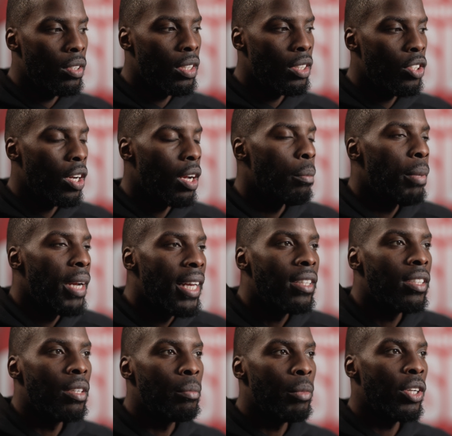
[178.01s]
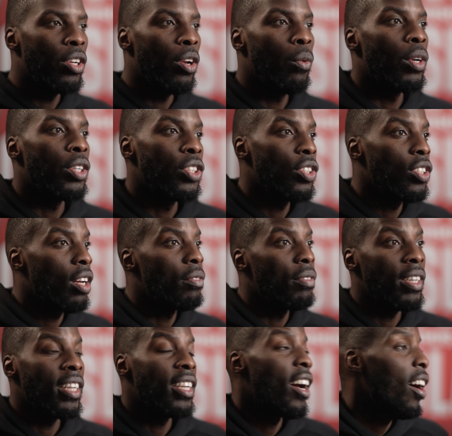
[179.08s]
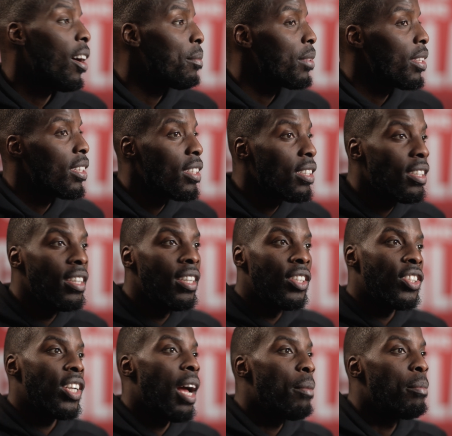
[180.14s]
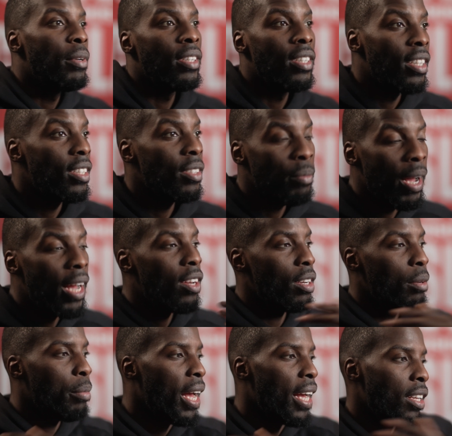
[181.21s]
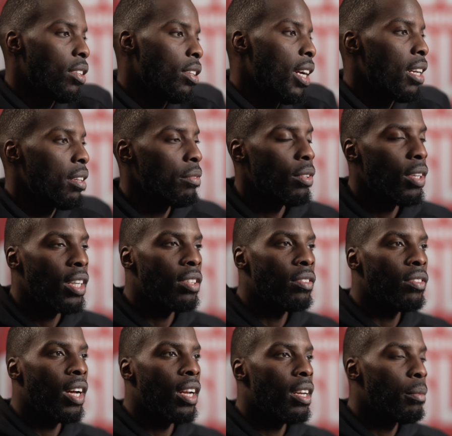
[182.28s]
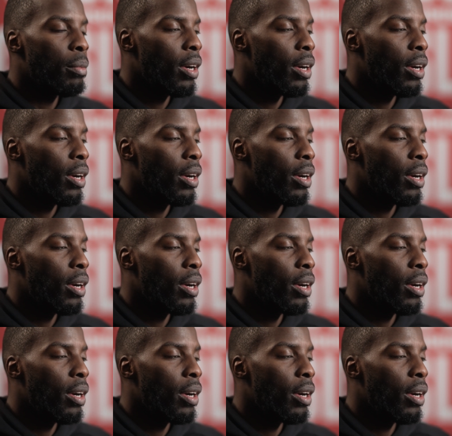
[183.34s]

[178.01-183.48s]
It's not complacent, but you know, once you start thinking, oh, I'm the champion, pat on the back, you kind of feel like you've done it.